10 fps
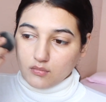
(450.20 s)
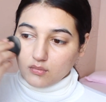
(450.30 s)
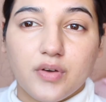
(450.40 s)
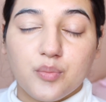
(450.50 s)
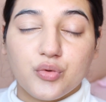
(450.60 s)

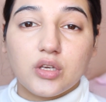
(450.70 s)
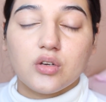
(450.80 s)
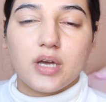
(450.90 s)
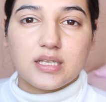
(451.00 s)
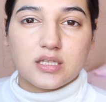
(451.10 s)
If I bring
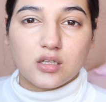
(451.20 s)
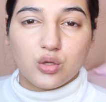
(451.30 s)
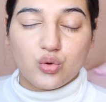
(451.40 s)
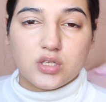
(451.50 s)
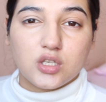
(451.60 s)
you guys in
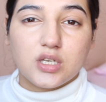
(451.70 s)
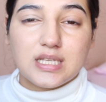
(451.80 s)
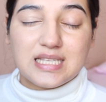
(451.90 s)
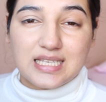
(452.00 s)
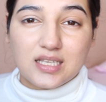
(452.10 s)
closer, you
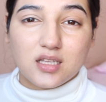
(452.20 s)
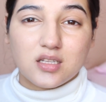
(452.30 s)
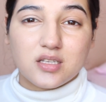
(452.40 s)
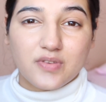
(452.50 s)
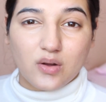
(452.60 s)
can see that
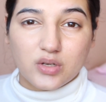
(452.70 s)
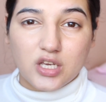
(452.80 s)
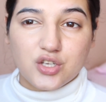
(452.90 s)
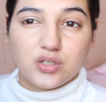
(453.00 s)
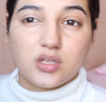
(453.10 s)
this
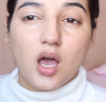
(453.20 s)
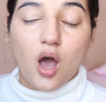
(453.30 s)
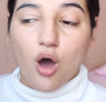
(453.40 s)
foundation